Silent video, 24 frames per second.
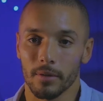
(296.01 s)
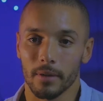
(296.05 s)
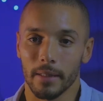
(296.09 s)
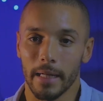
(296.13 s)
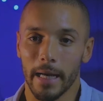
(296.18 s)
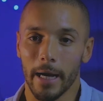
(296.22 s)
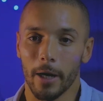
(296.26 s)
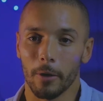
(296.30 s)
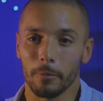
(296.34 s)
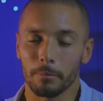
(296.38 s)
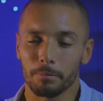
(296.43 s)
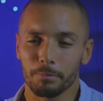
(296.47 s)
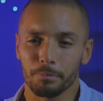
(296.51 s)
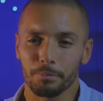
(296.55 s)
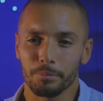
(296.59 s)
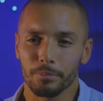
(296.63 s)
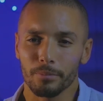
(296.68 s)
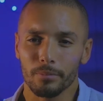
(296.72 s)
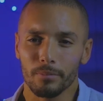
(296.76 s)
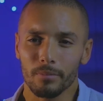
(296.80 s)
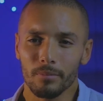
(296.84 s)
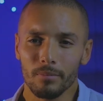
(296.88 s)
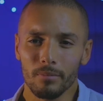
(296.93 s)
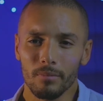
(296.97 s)
Now,
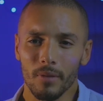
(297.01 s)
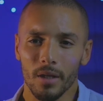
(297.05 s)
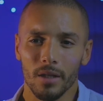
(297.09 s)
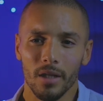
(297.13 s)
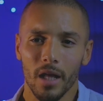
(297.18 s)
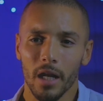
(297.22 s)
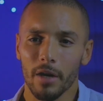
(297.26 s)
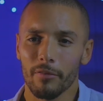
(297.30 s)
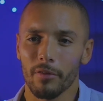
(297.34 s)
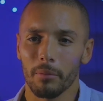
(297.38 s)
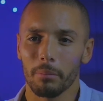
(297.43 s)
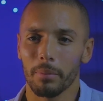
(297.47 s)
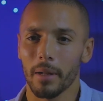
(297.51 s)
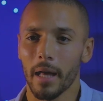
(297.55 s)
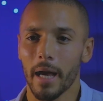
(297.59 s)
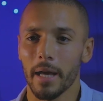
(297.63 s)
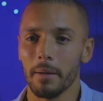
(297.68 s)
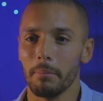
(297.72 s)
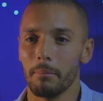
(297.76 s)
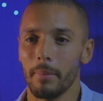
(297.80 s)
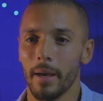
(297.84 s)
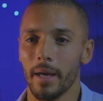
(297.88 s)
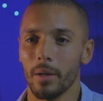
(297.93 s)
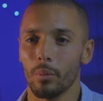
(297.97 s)
none of the
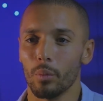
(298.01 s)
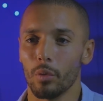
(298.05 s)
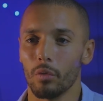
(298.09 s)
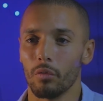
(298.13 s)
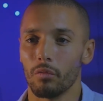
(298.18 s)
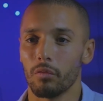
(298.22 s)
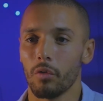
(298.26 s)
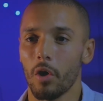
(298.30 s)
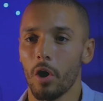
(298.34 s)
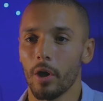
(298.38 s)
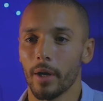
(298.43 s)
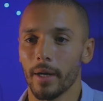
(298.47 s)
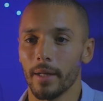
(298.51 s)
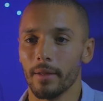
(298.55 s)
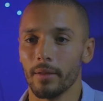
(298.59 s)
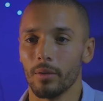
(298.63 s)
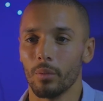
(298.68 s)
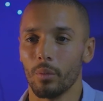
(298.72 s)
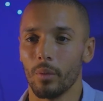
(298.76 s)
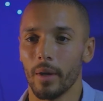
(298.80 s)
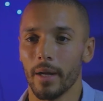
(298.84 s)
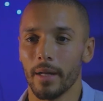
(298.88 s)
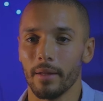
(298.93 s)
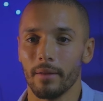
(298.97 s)
blind men were wrong in the
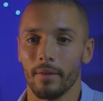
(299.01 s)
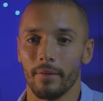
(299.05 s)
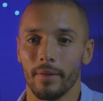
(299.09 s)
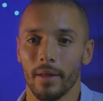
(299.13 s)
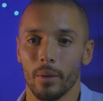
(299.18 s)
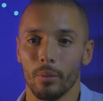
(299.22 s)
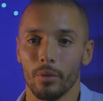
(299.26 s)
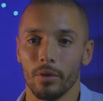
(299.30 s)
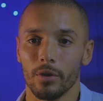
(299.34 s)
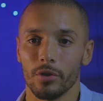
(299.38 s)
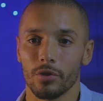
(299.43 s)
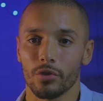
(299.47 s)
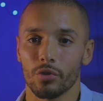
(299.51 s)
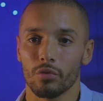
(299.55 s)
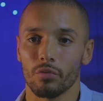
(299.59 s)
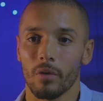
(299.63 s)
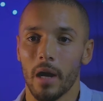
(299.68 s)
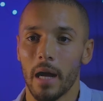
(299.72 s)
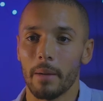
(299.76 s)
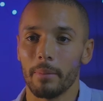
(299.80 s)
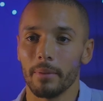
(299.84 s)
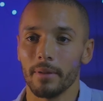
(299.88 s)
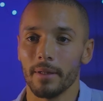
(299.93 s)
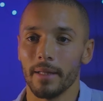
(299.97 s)
way that they were
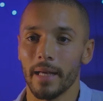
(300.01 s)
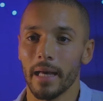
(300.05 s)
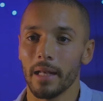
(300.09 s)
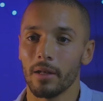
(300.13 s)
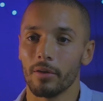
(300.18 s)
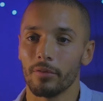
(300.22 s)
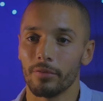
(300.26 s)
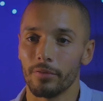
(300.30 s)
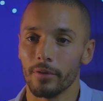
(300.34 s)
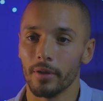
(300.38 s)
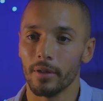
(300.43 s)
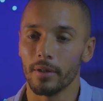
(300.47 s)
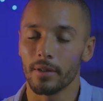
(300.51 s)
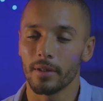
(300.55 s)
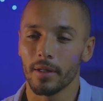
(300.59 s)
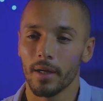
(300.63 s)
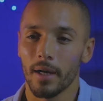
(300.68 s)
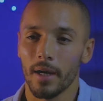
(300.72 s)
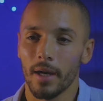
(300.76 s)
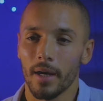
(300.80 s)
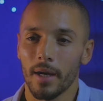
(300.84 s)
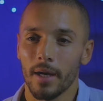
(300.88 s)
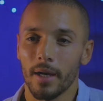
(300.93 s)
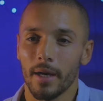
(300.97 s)
describing the elephant.
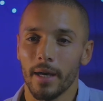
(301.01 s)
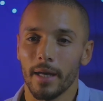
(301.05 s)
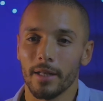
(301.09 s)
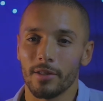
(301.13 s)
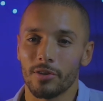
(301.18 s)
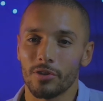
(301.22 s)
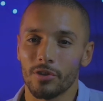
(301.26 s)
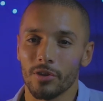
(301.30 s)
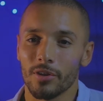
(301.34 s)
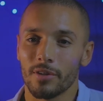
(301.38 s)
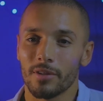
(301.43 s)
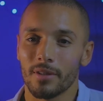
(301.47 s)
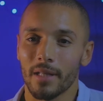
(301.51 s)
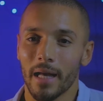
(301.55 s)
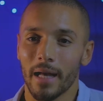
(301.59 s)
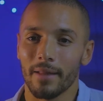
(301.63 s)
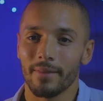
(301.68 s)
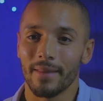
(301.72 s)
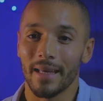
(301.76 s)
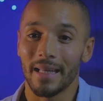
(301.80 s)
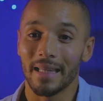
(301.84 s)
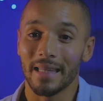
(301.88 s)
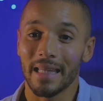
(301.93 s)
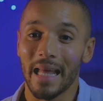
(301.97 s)
It's just that
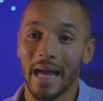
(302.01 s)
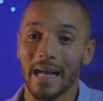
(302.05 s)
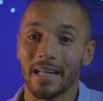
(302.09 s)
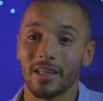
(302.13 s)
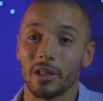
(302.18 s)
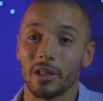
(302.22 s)
they lacked the